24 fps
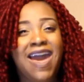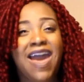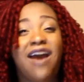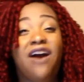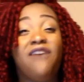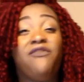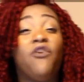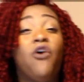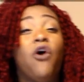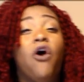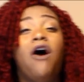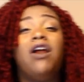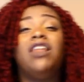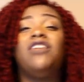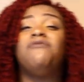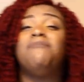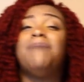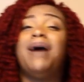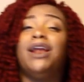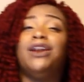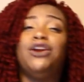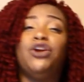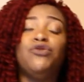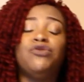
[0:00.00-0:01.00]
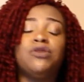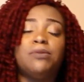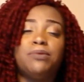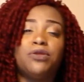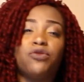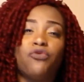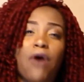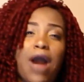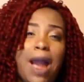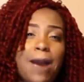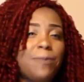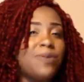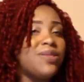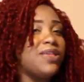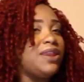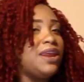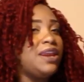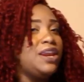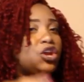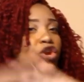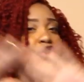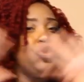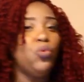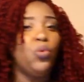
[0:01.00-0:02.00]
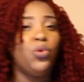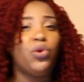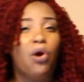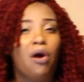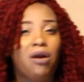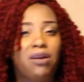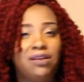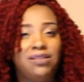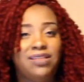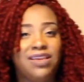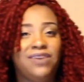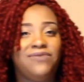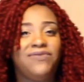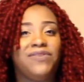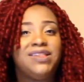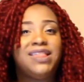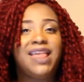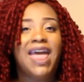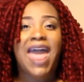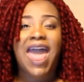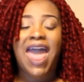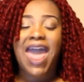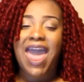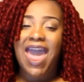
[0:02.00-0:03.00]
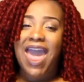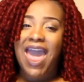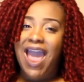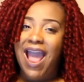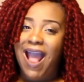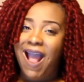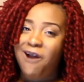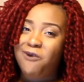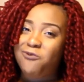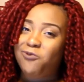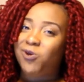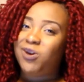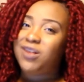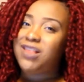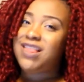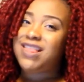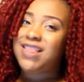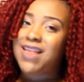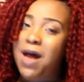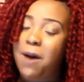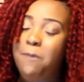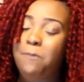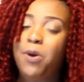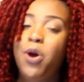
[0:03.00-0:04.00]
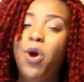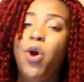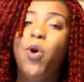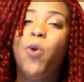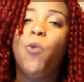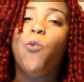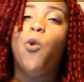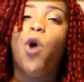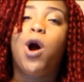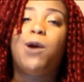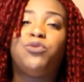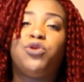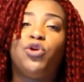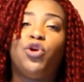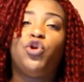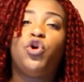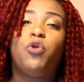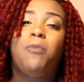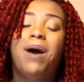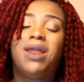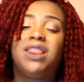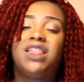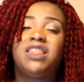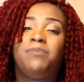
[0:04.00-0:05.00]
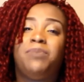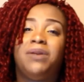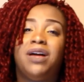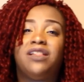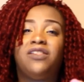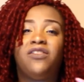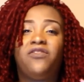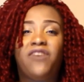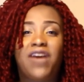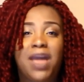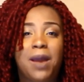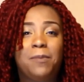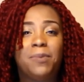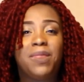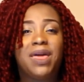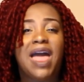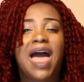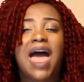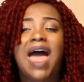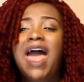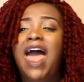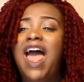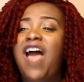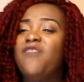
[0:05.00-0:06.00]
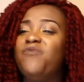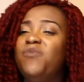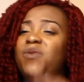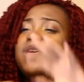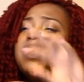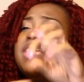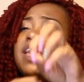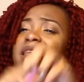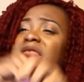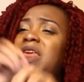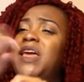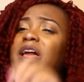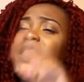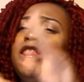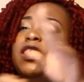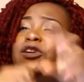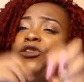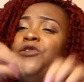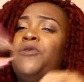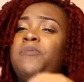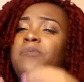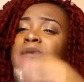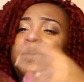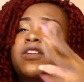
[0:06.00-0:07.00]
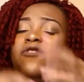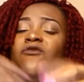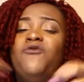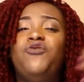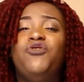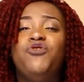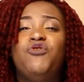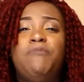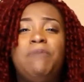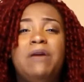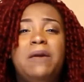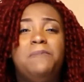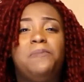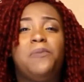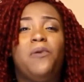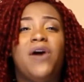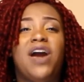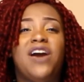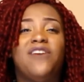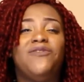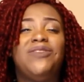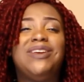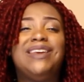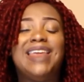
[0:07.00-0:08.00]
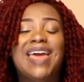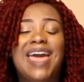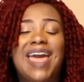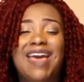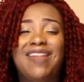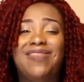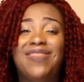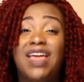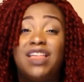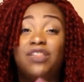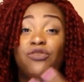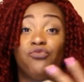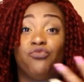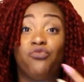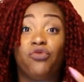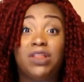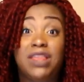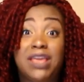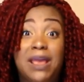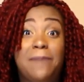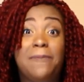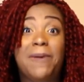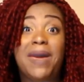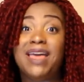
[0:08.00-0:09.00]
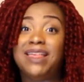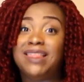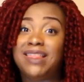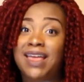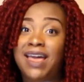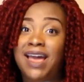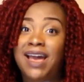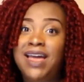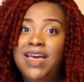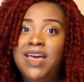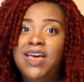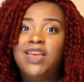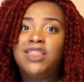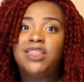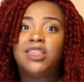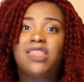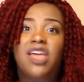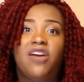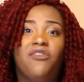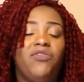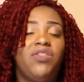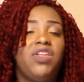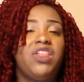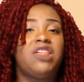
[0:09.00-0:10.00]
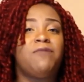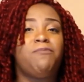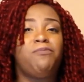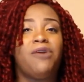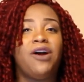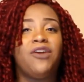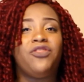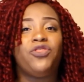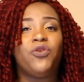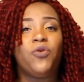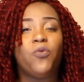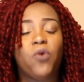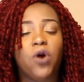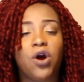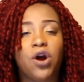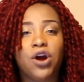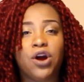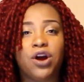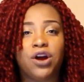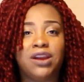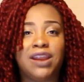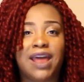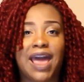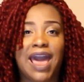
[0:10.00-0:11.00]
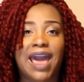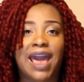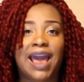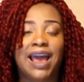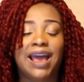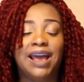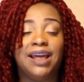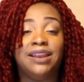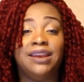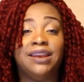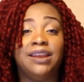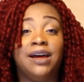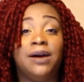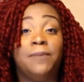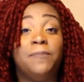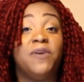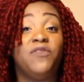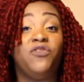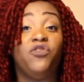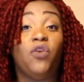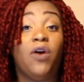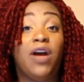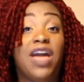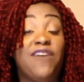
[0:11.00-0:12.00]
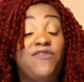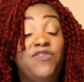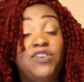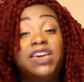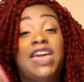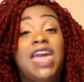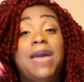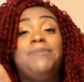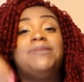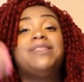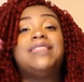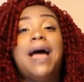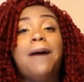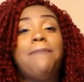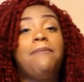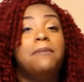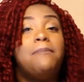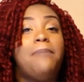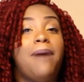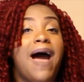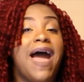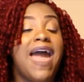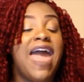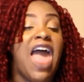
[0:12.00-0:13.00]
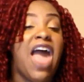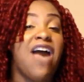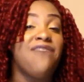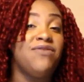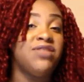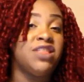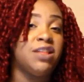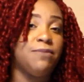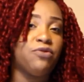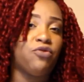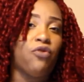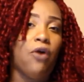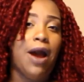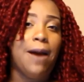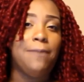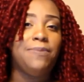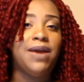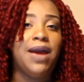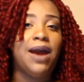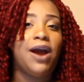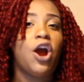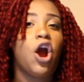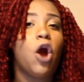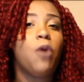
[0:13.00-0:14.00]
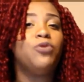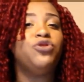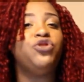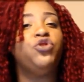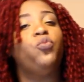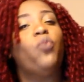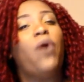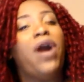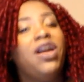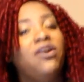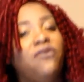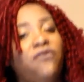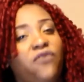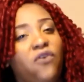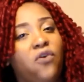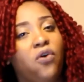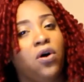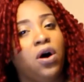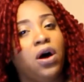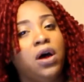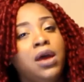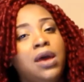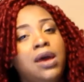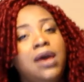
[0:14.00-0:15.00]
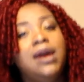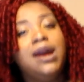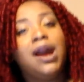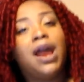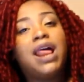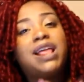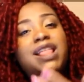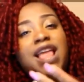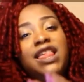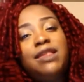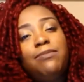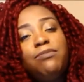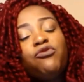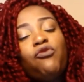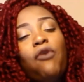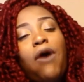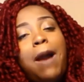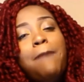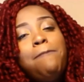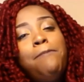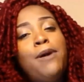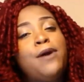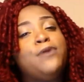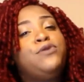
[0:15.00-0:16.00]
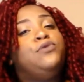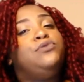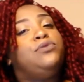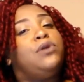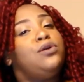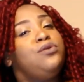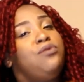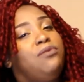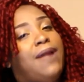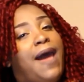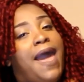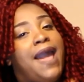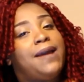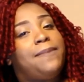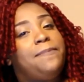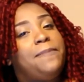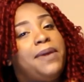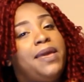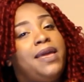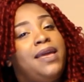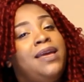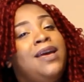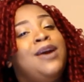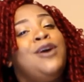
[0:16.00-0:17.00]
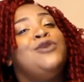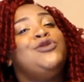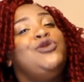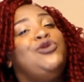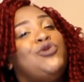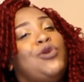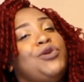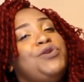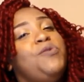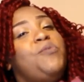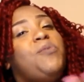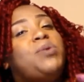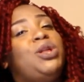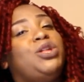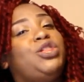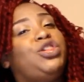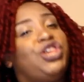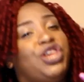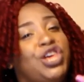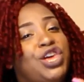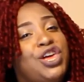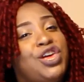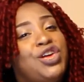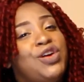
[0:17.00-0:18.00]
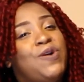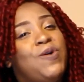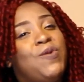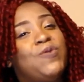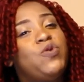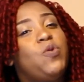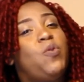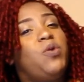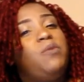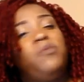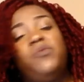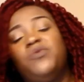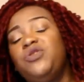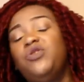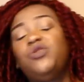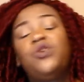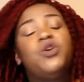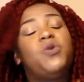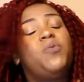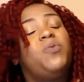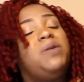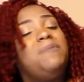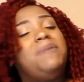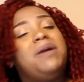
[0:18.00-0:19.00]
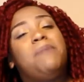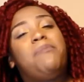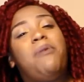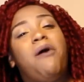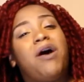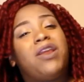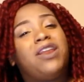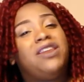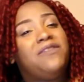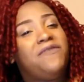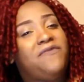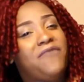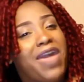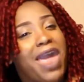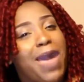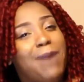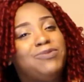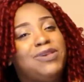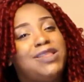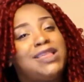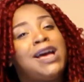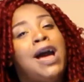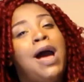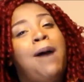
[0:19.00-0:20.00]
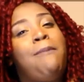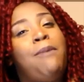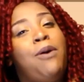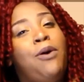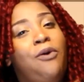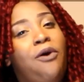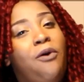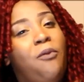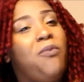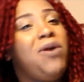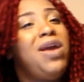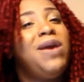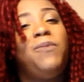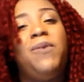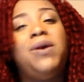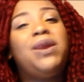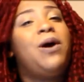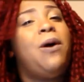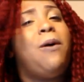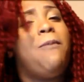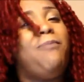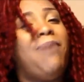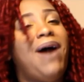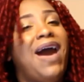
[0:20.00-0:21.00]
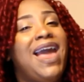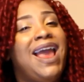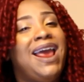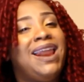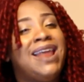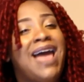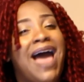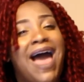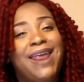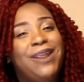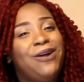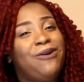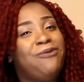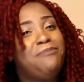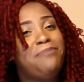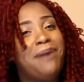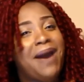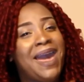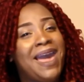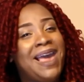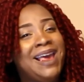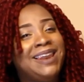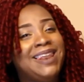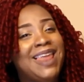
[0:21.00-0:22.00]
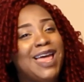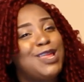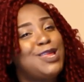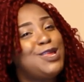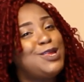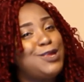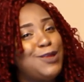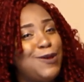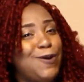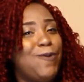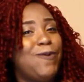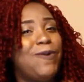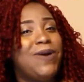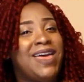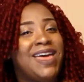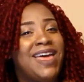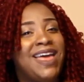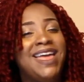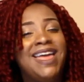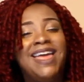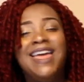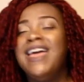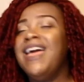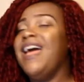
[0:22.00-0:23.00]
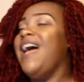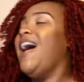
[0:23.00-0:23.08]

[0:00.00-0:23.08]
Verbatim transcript: And for all of my new subscribers and any new Darna Divas, hey, what's up? Welcome to the No Minus Plus family. I have been getting a little bit of new people every day, and that's really amazing. So definitely spread the word, and um, if you if you keep stopping by and haven't subscribed yet, girl, what you waiting for? Click that subscribe button. You know you like me. You know you want to chill. You want to, you know you want to be a part of the fam. Just come on. We, we don't fight. I don't fight. Let's do it.